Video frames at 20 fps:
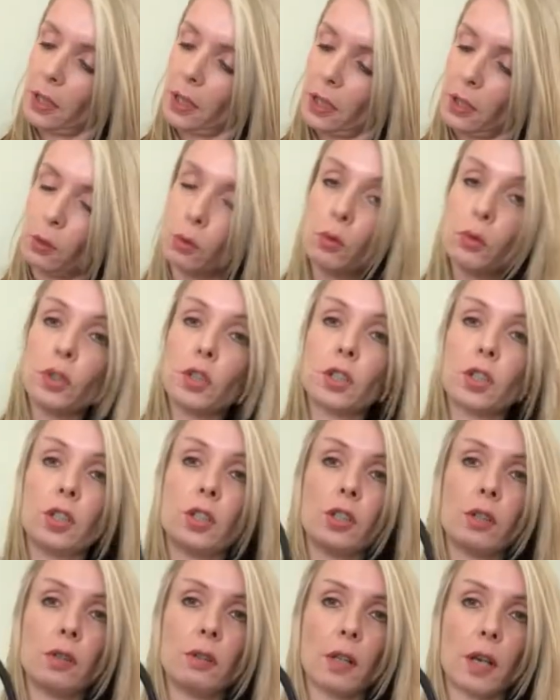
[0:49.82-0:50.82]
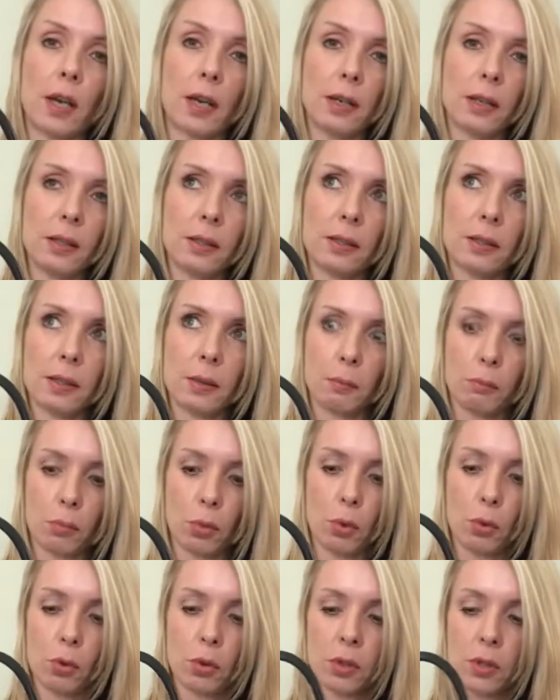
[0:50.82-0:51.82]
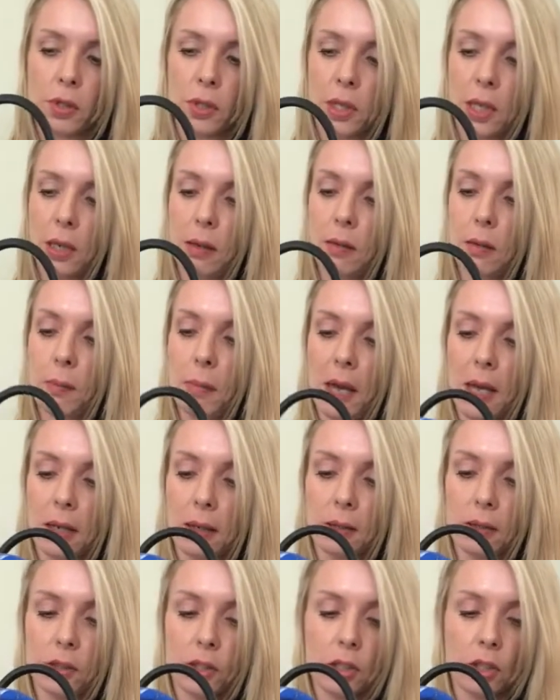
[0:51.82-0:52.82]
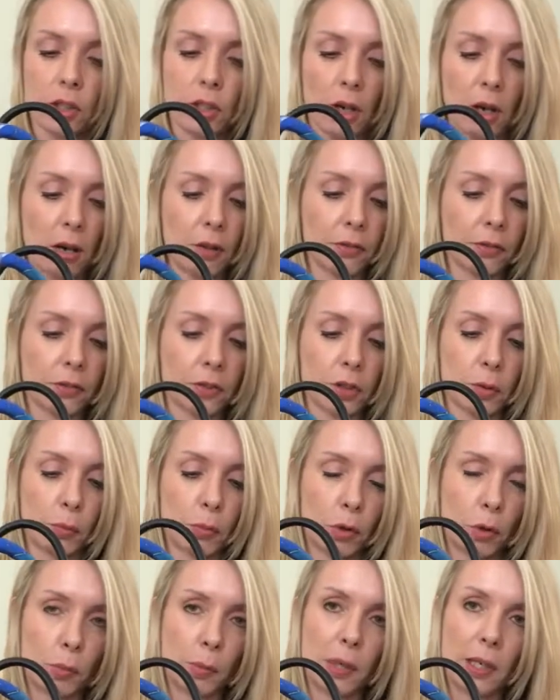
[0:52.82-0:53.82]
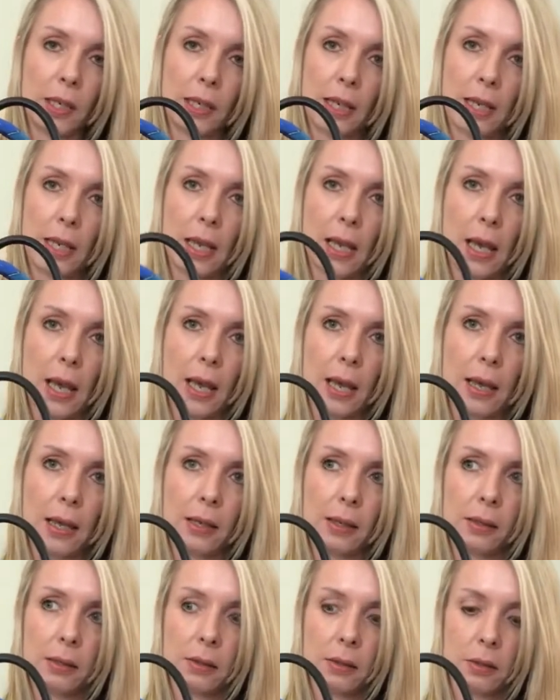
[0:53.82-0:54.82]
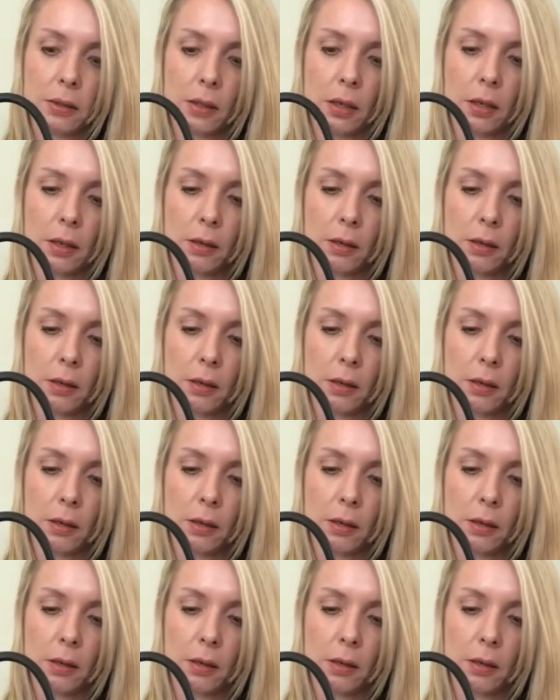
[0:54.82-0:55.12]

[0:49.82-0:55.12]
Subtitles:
In order to do that, it's important to keep the bag stuffed properly and